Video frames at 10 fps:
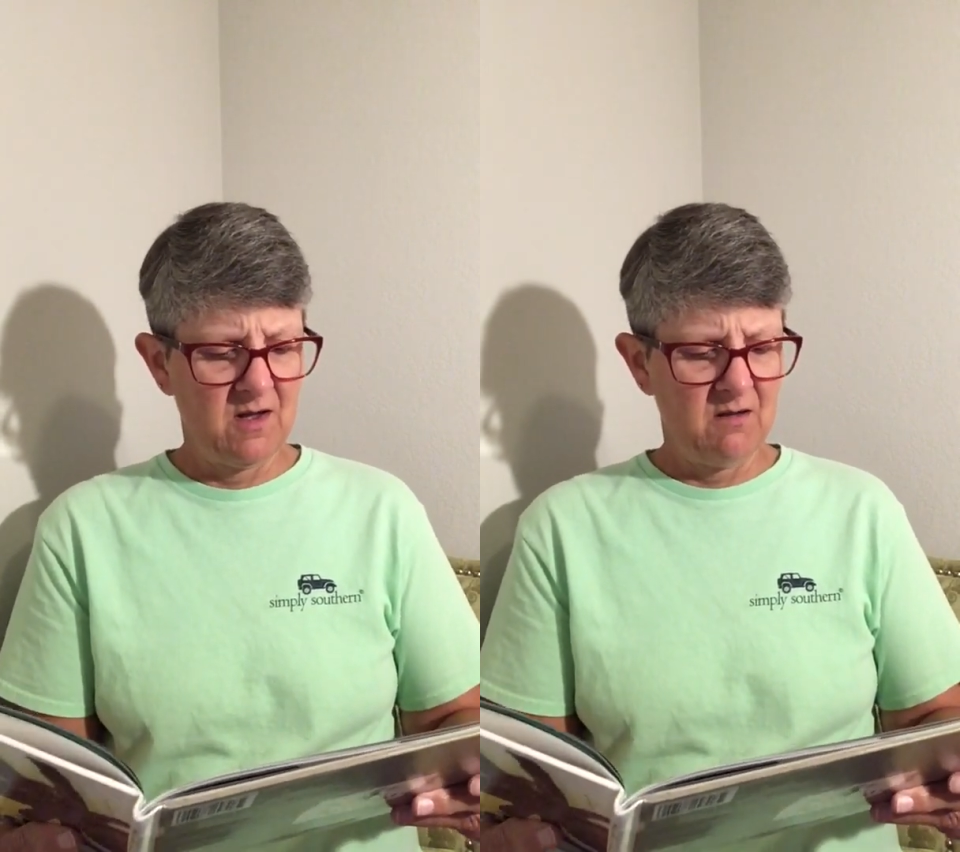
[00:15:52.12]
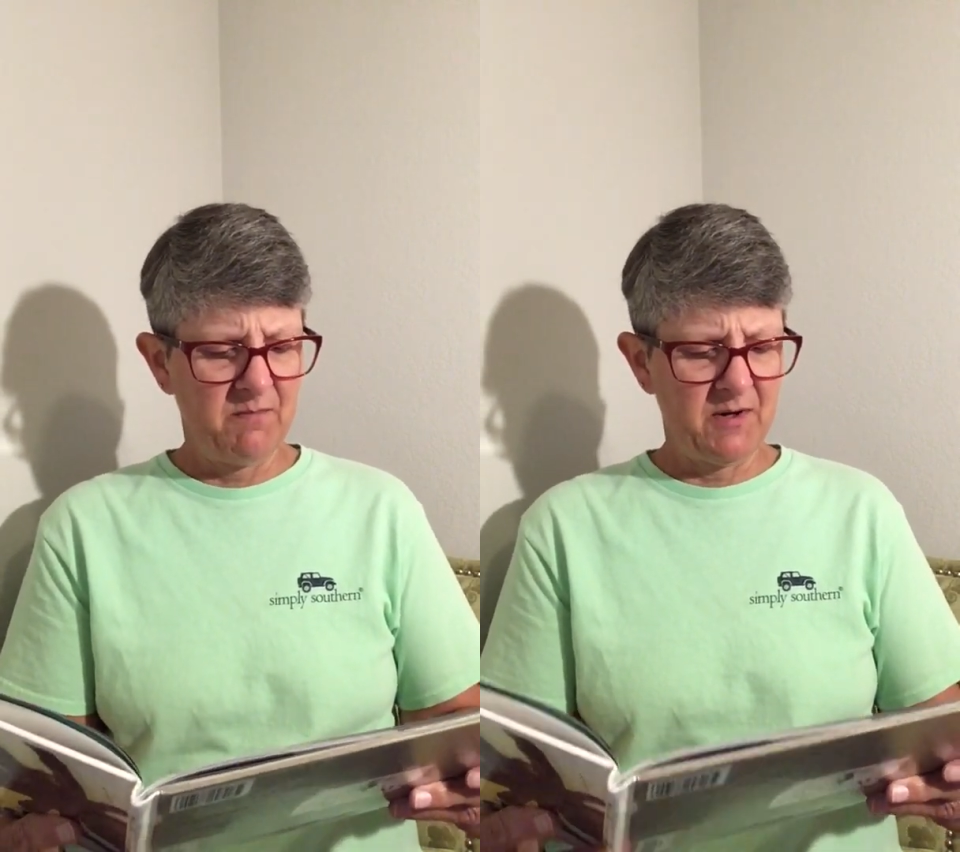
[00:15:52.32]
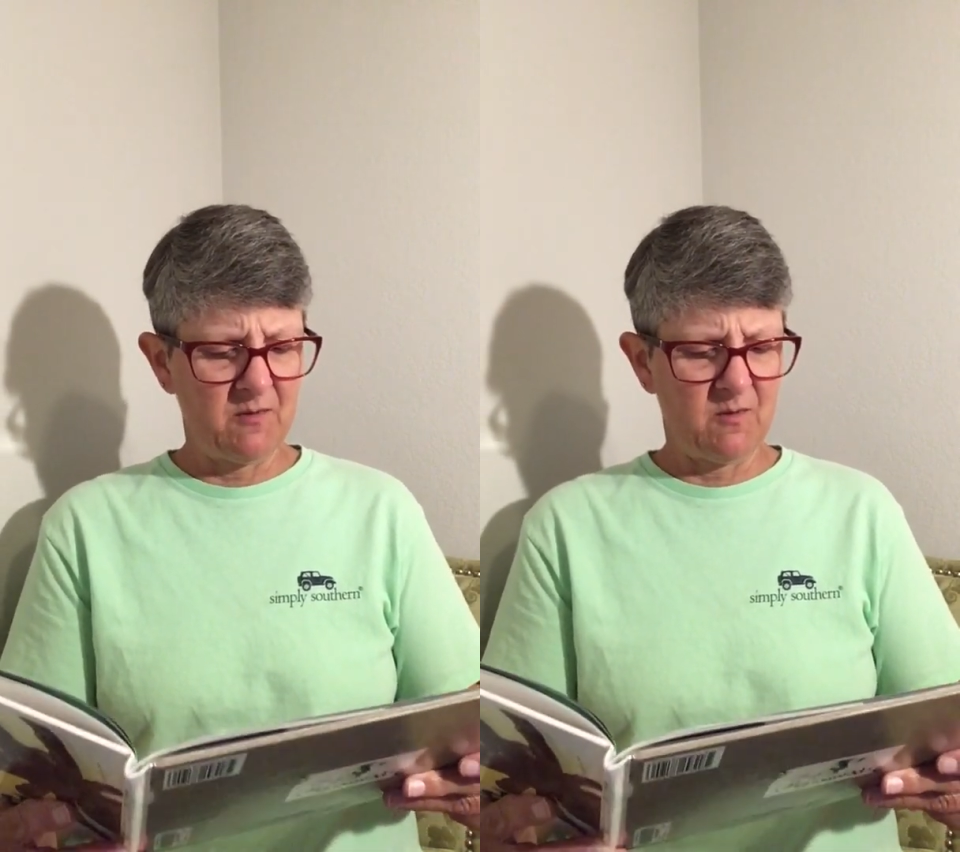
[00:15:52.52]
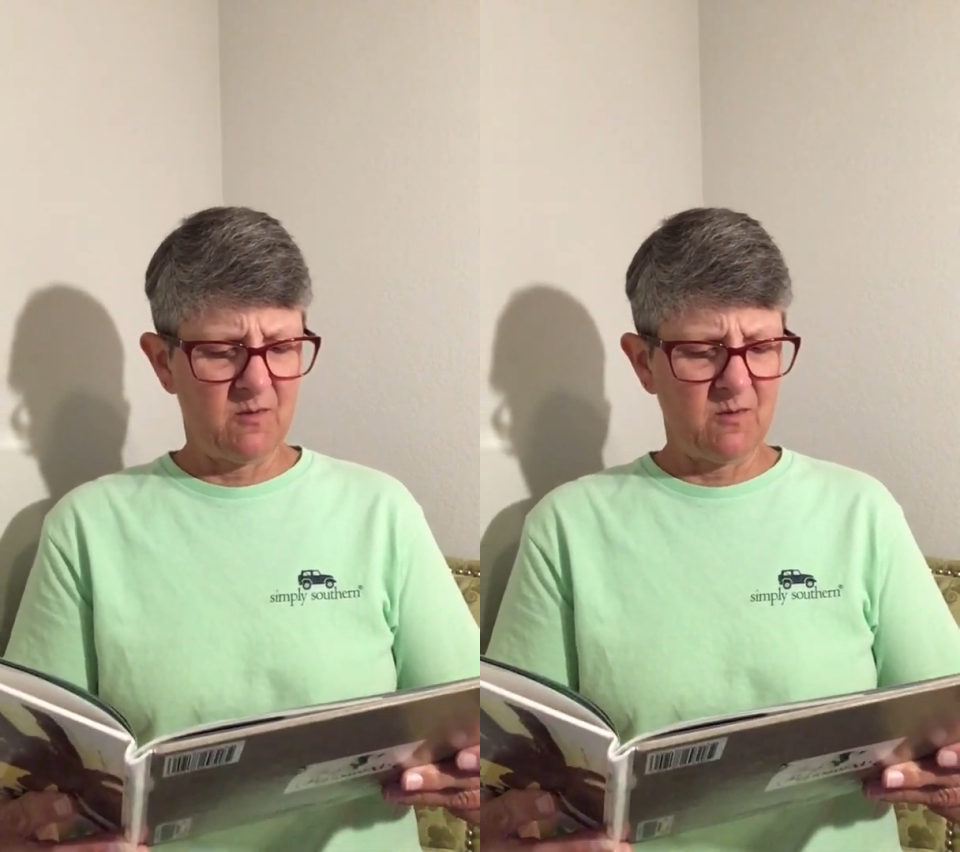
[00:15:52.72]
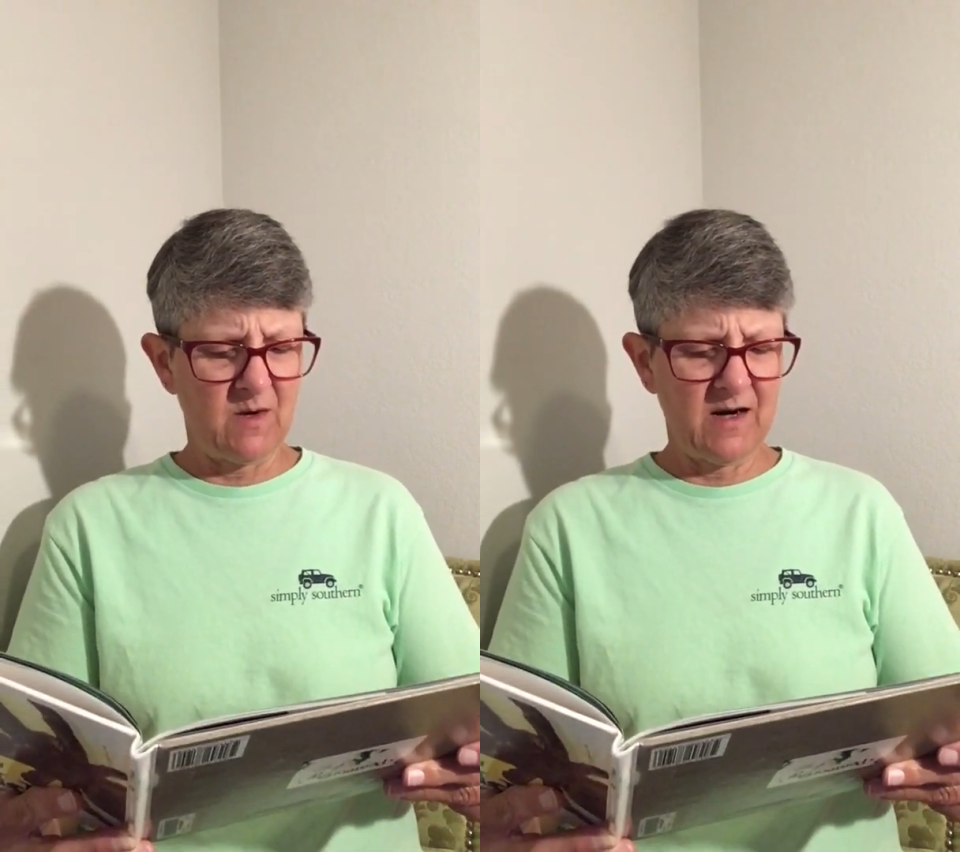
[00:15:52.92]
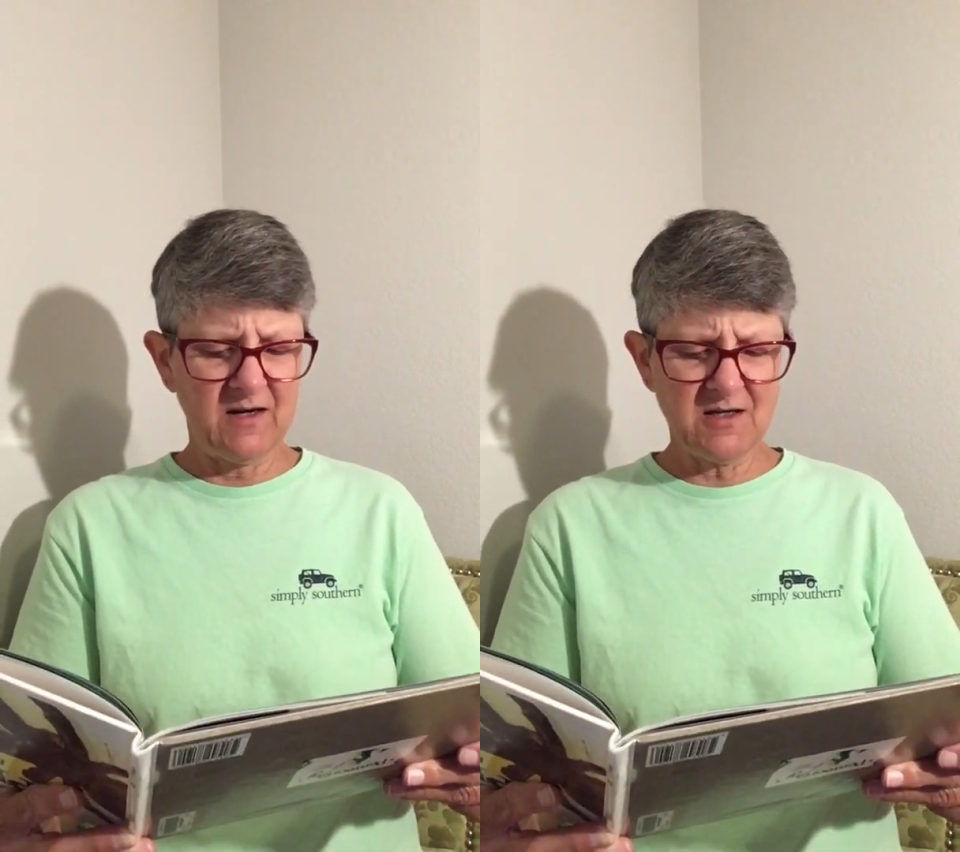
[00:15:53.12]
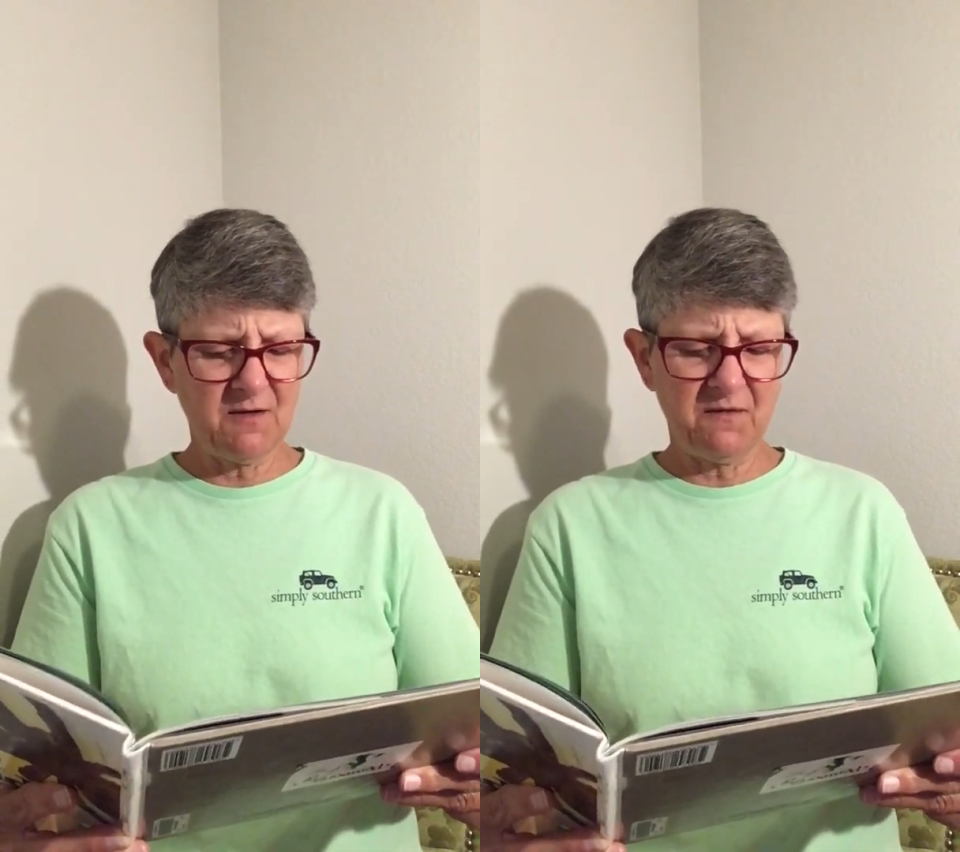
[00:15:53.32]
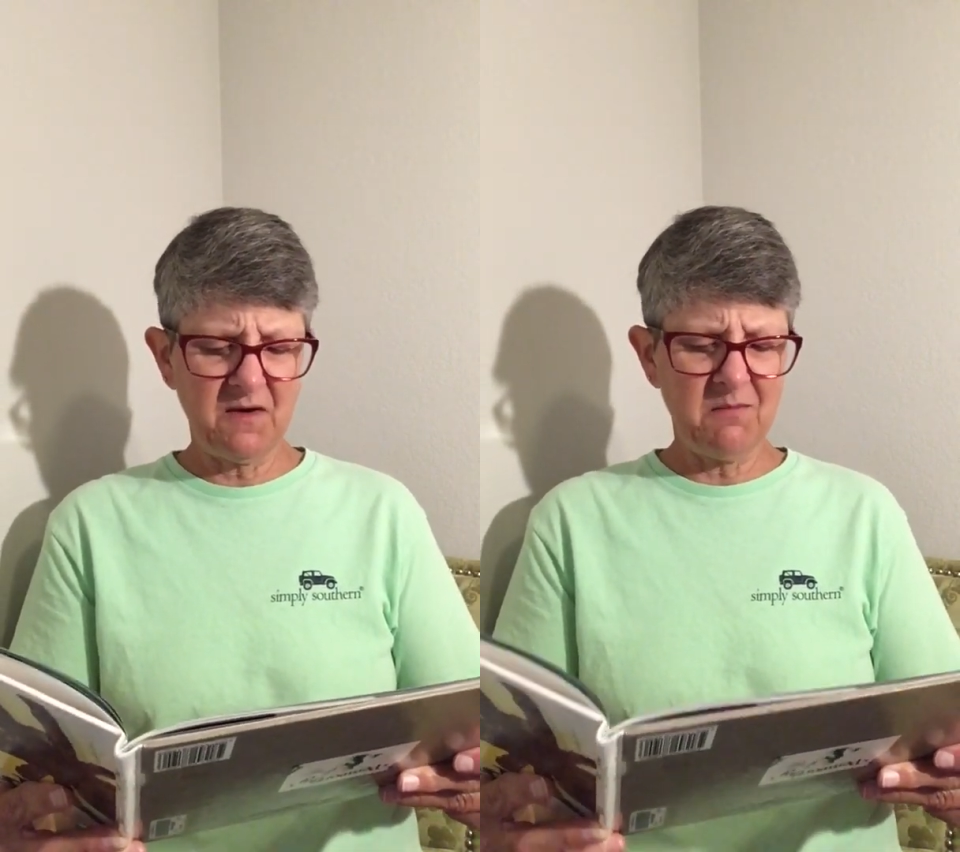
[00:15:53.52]
But why does a
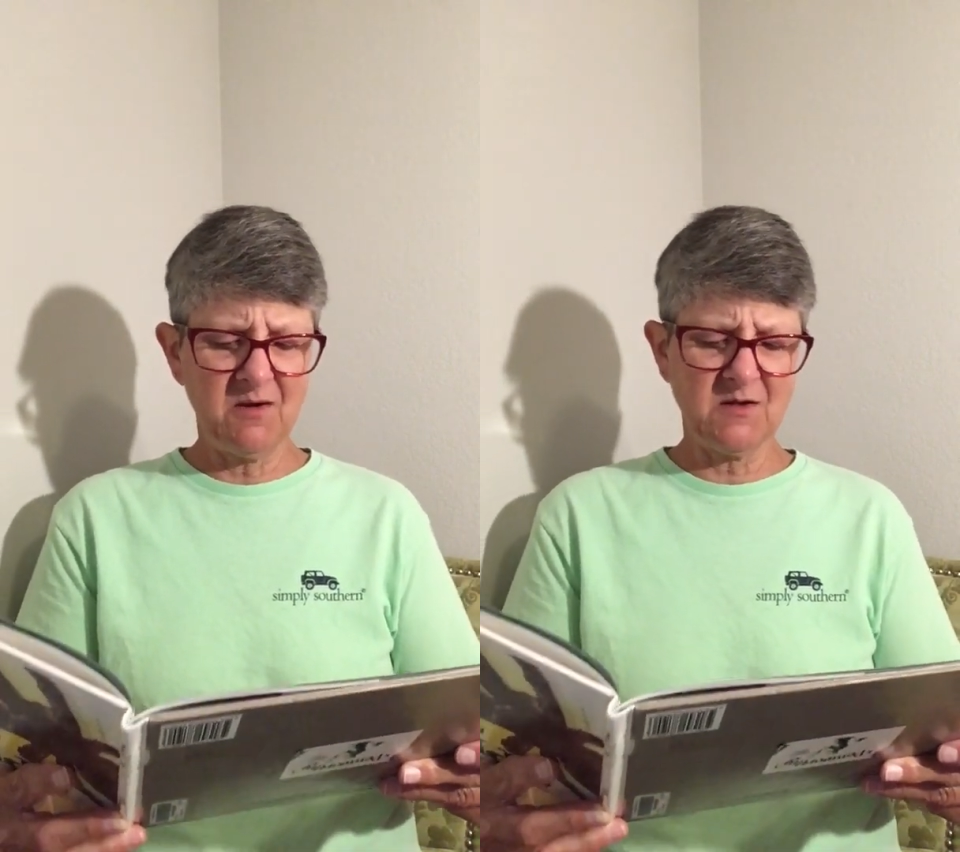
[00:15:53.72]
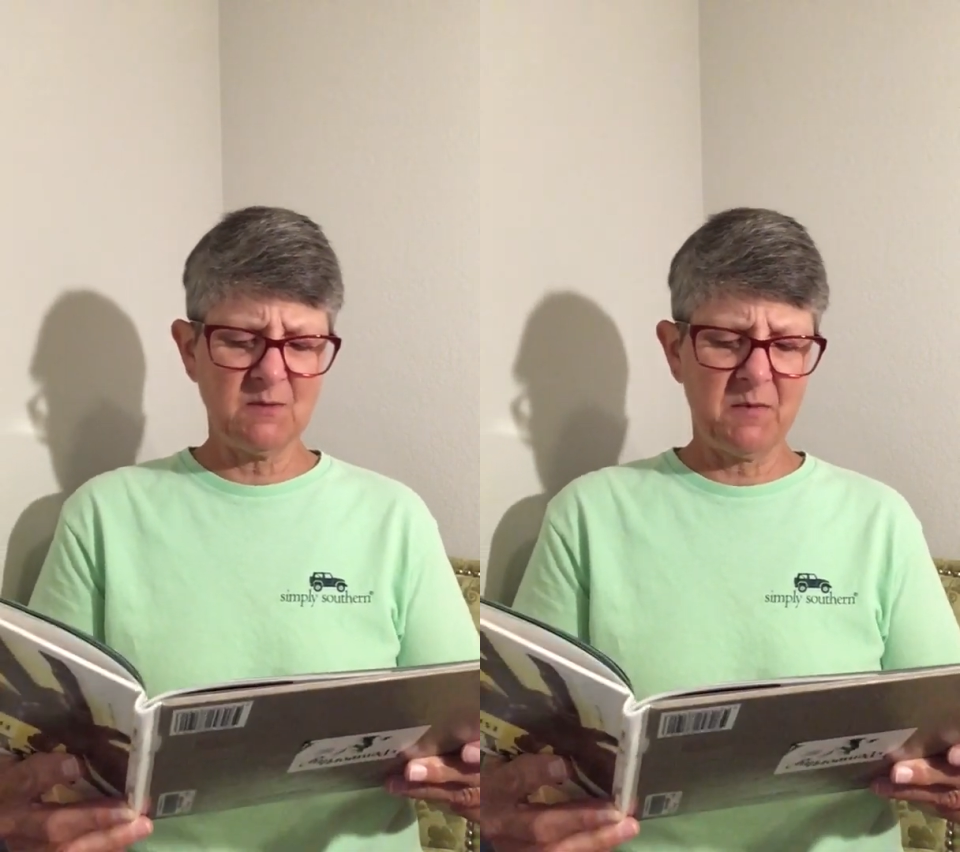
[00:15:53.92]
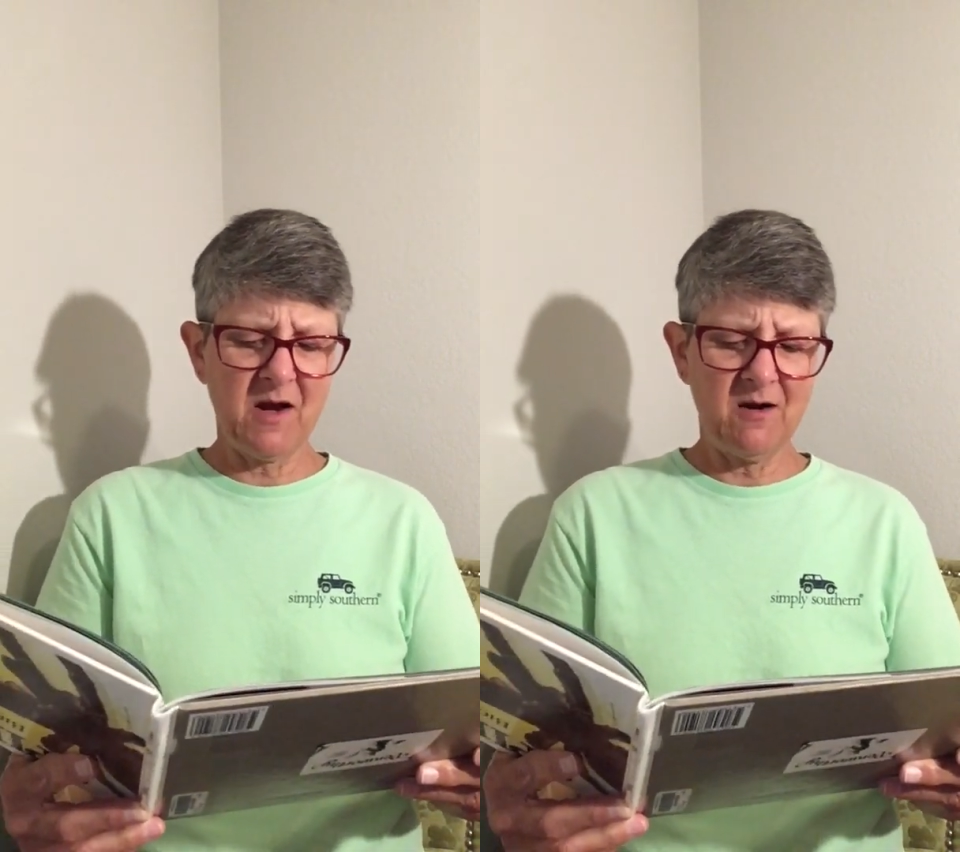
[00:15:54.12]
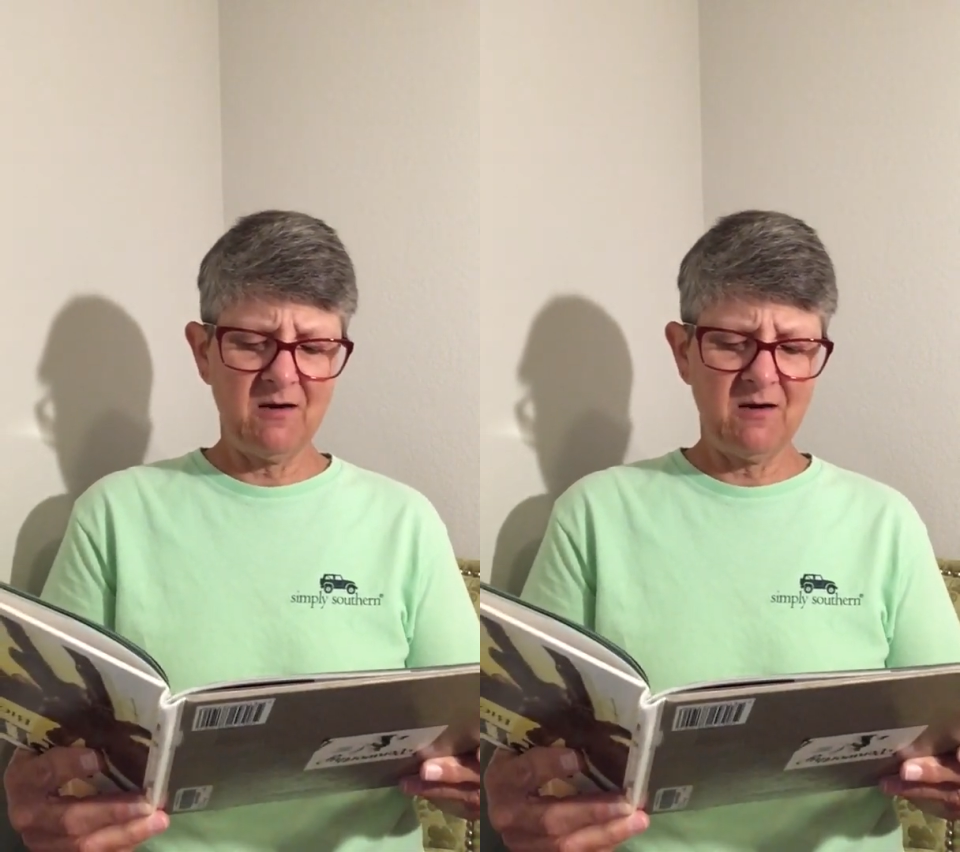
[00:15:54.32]
female spider